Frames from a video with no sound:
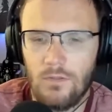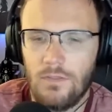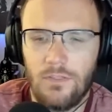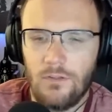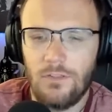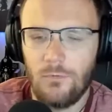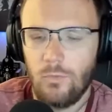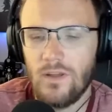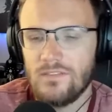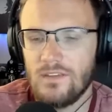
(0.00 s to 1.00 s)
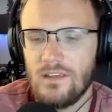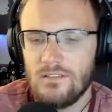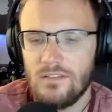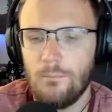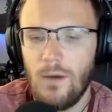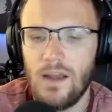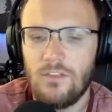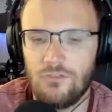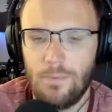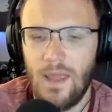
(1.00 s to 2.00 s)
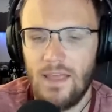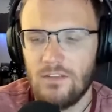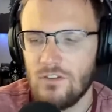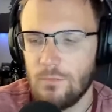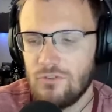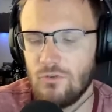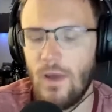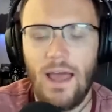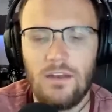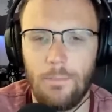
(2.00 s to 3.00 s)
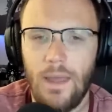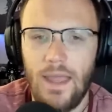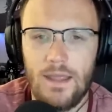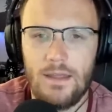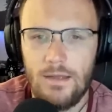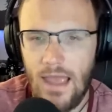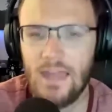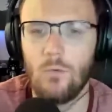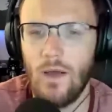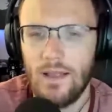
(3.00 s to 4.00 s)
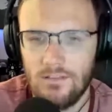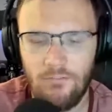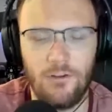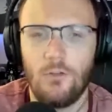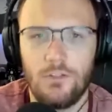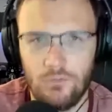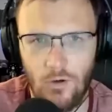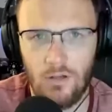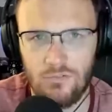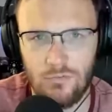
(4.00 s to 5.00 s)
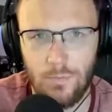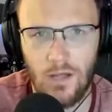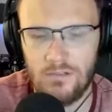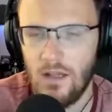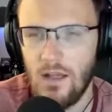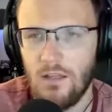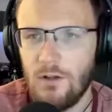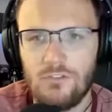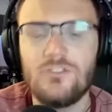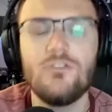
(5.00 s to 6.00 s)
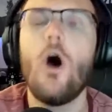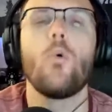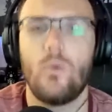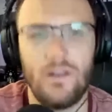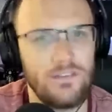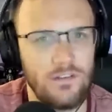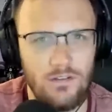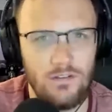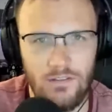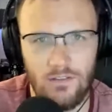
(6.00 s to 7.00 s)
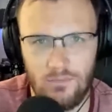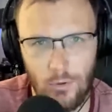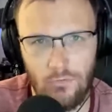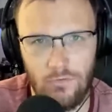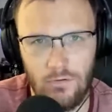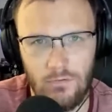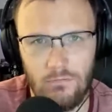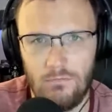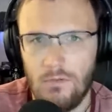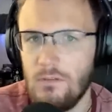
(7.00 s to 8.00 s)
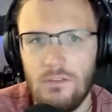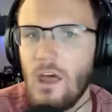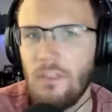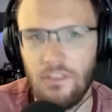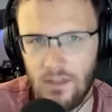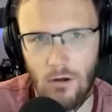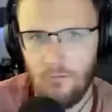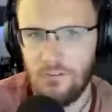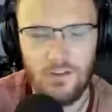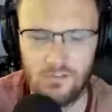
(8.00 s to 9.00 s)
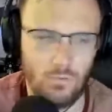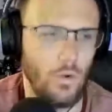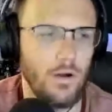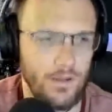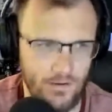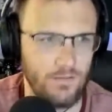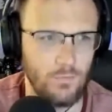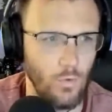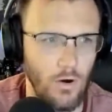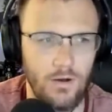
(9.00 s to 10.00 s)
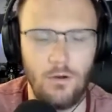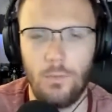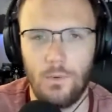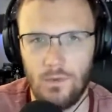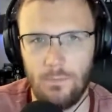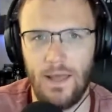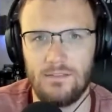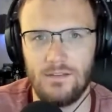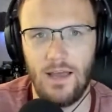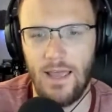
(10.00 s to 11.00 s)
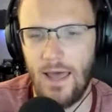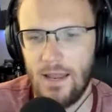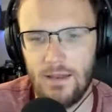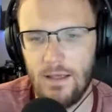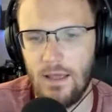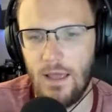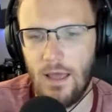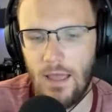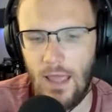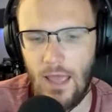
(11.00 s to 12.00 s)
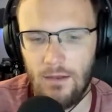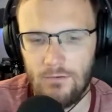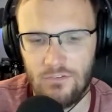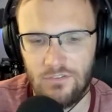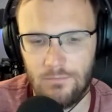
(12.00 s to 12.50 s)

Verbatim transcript: the the risk is the money that you're paying this year, but you had to pay anyway to fill these roster spots. There's no risk to this move. Nothing at all. If it doesn't work, it doesn't work. Nobody really bats an eye at it. And